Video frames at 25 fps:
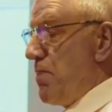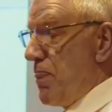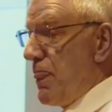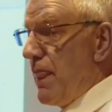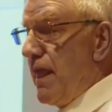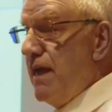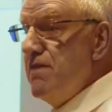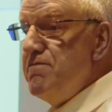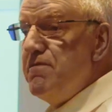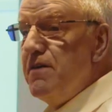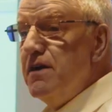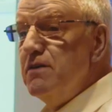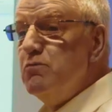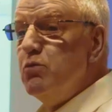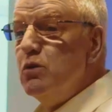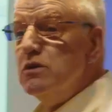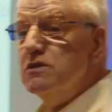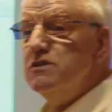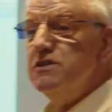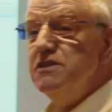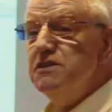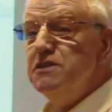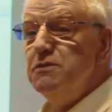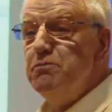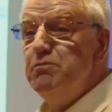if I
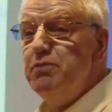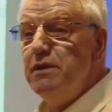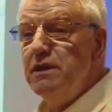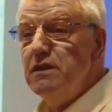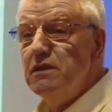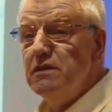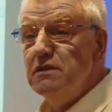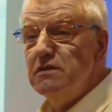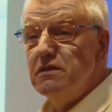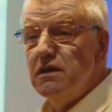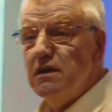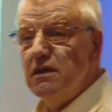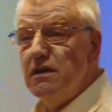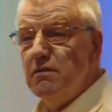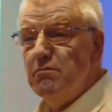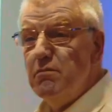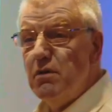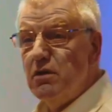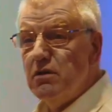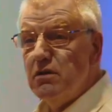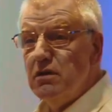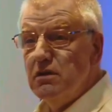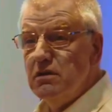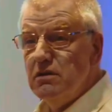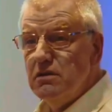wanted to build
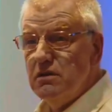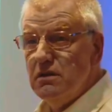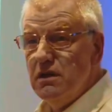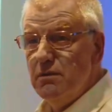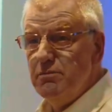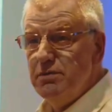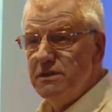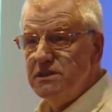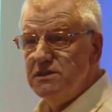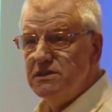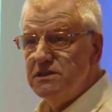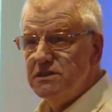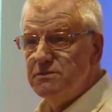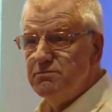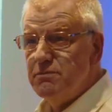a business